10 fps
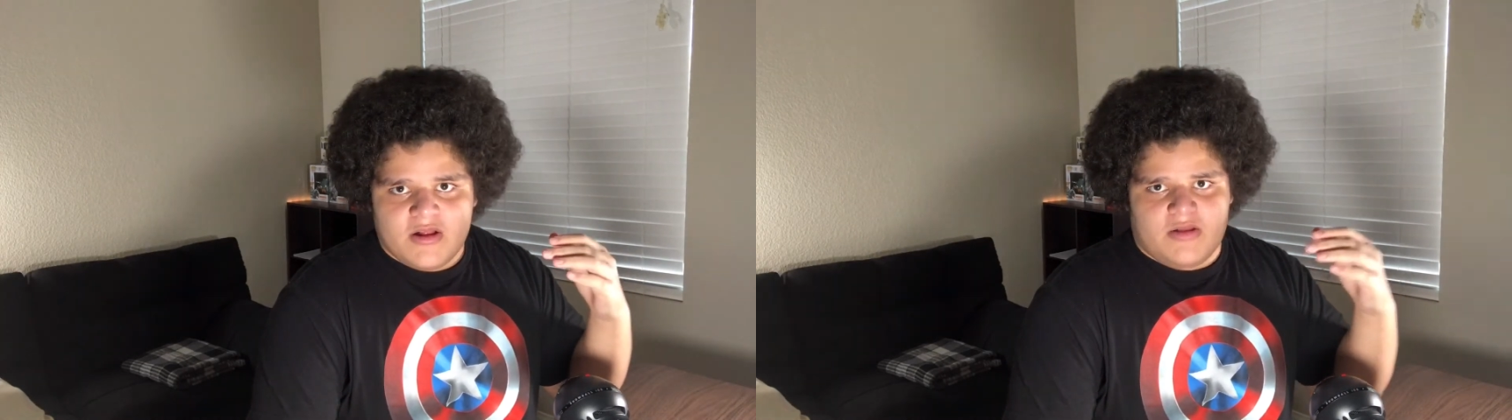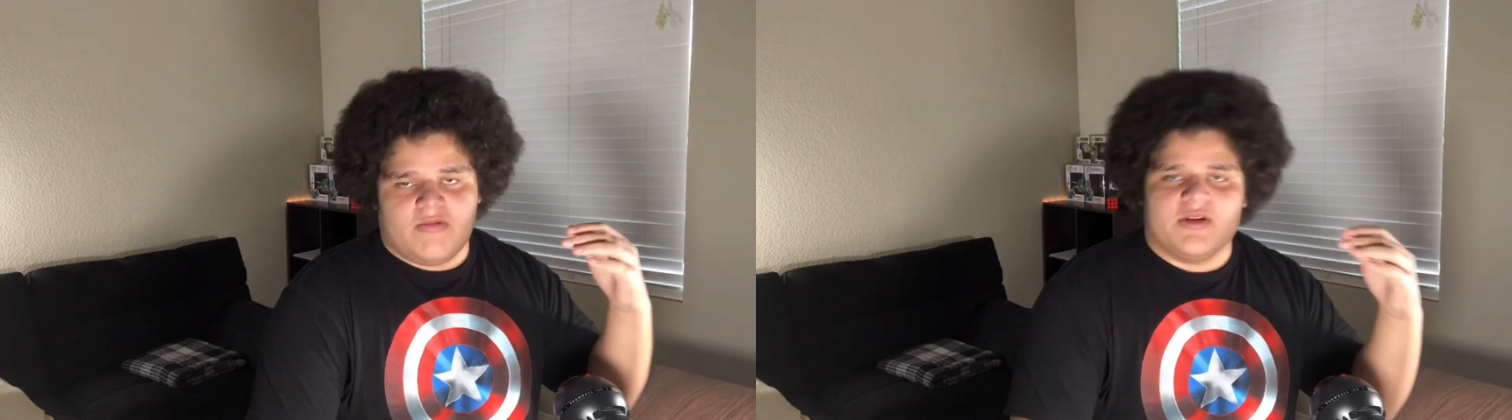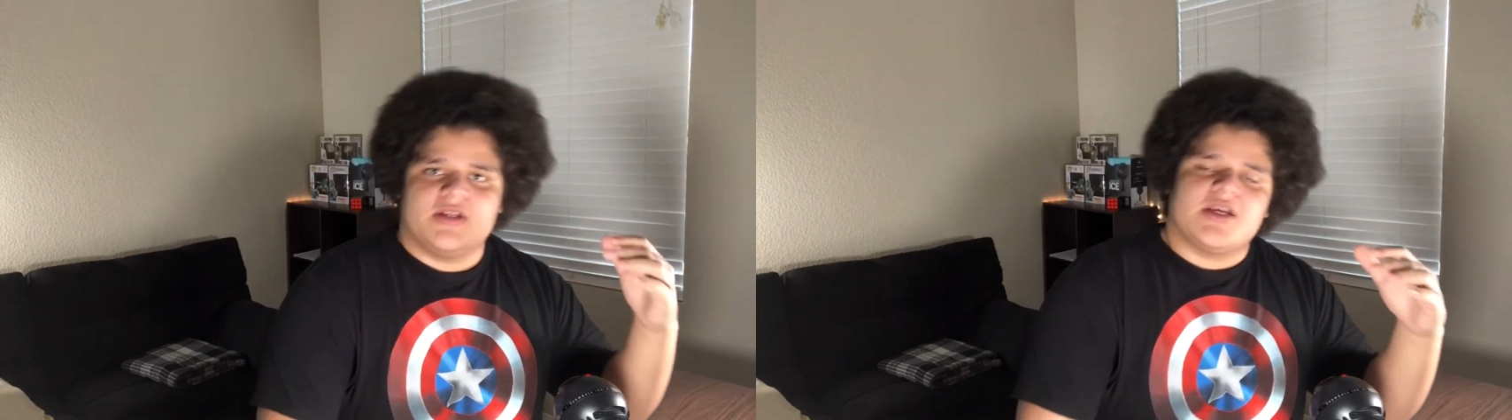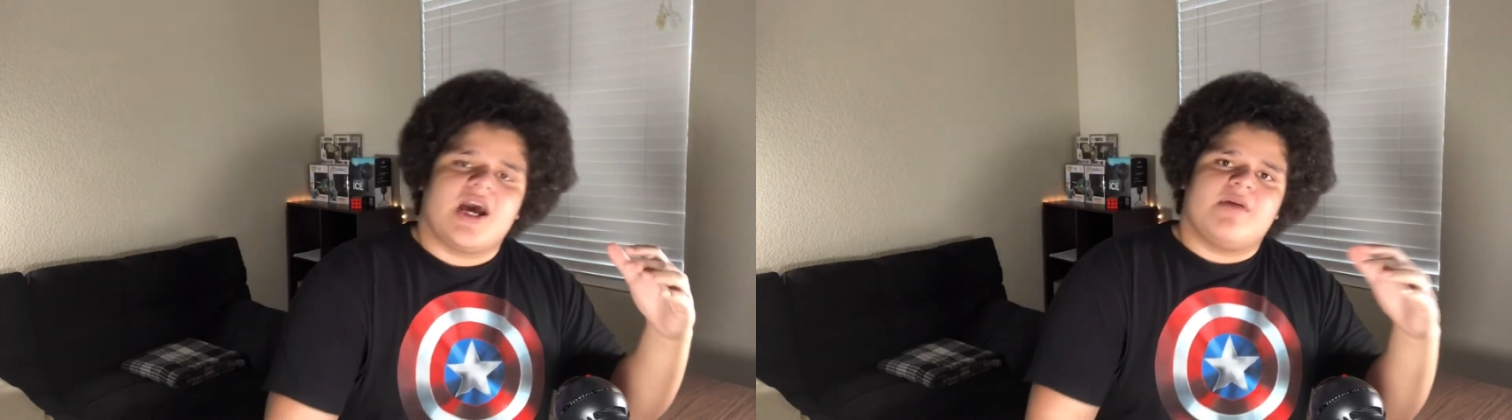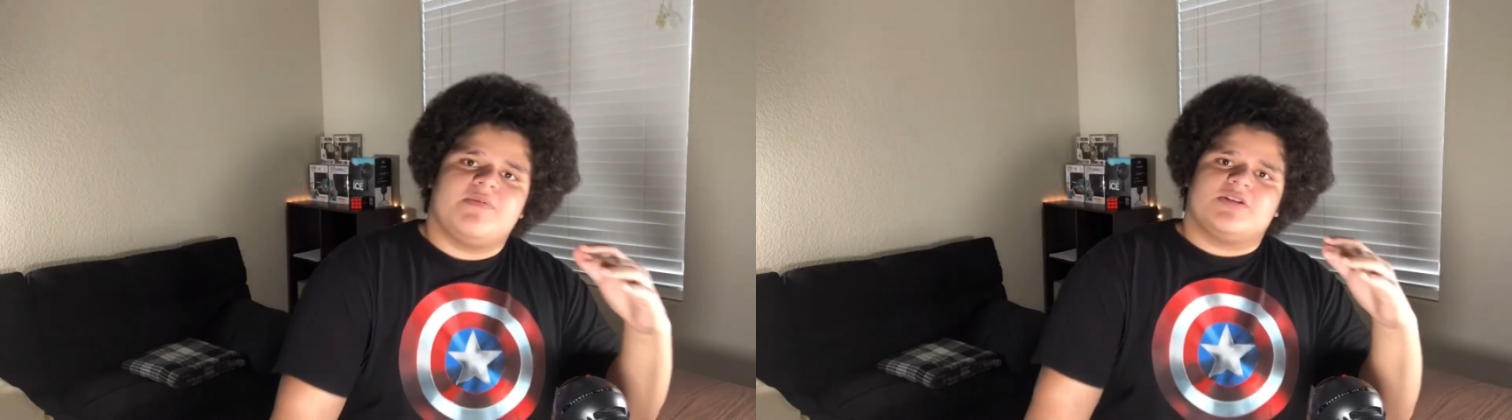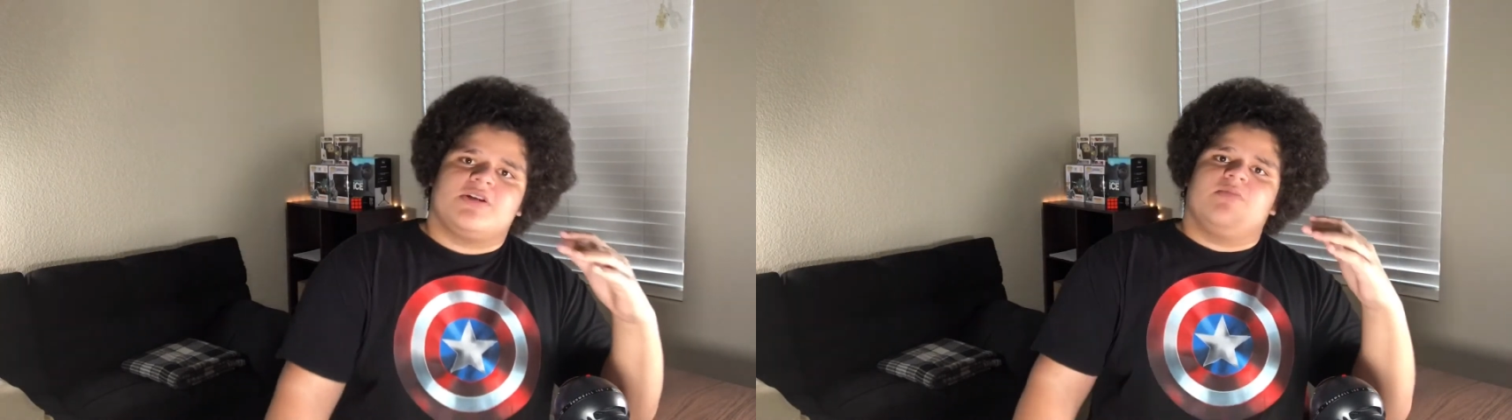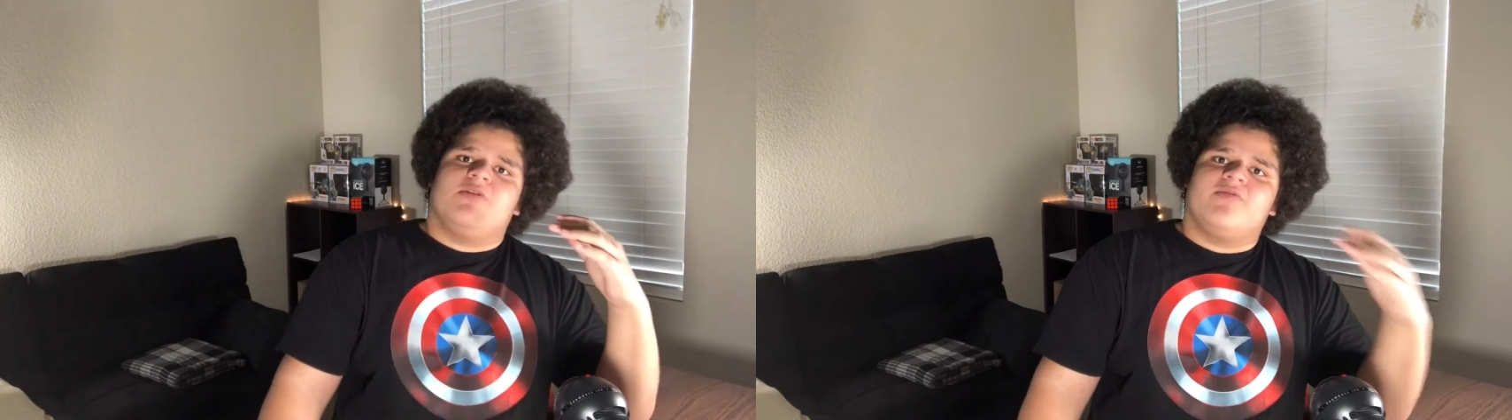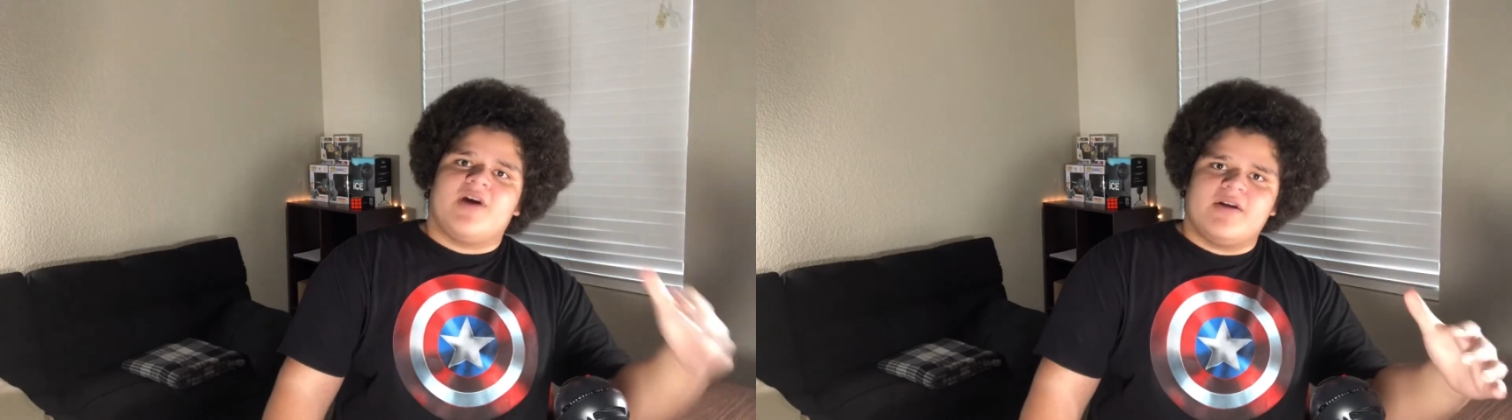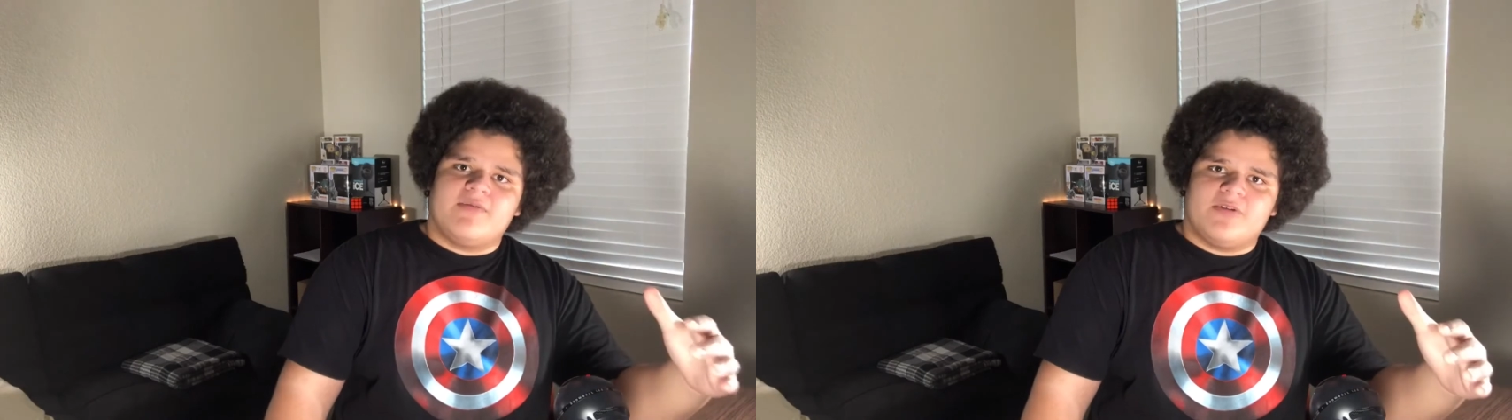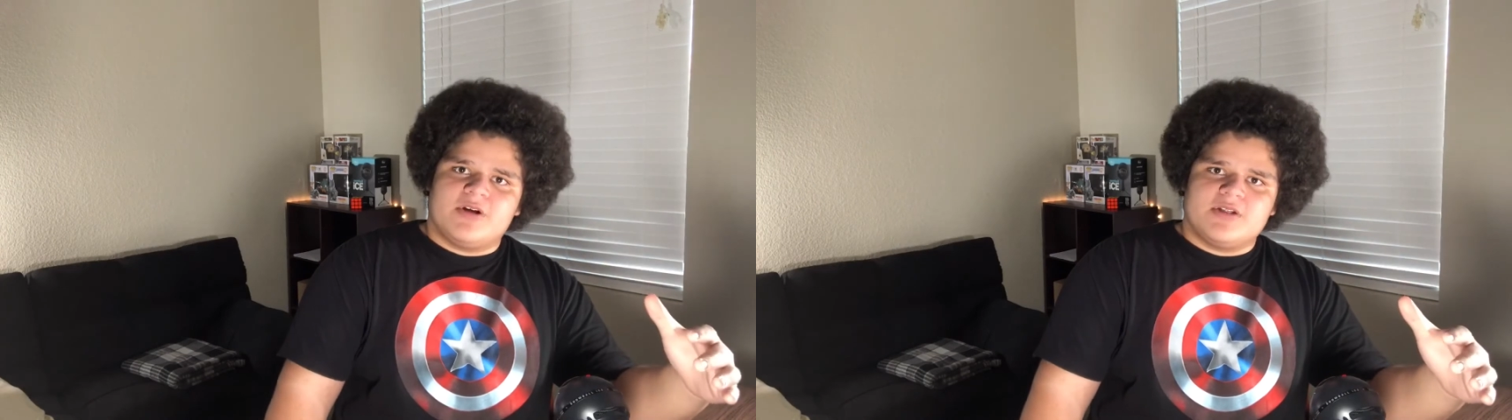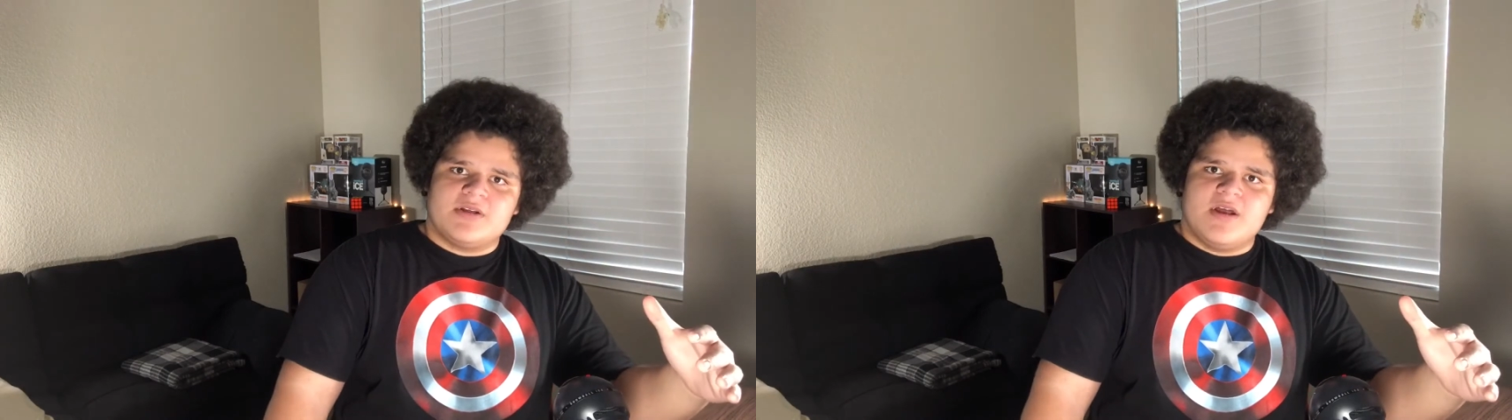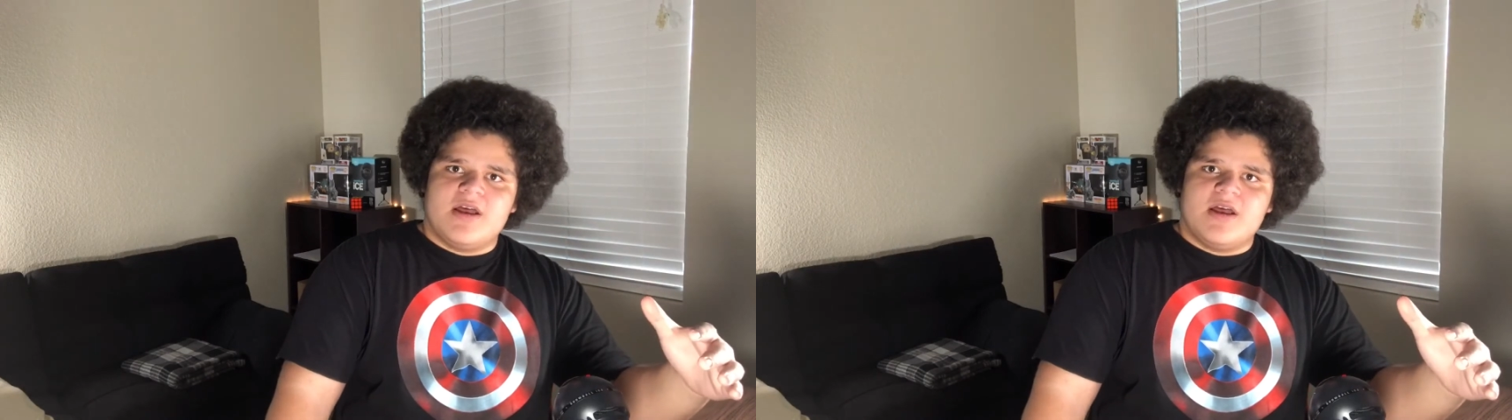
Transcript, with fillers: what this app is going to provide for us.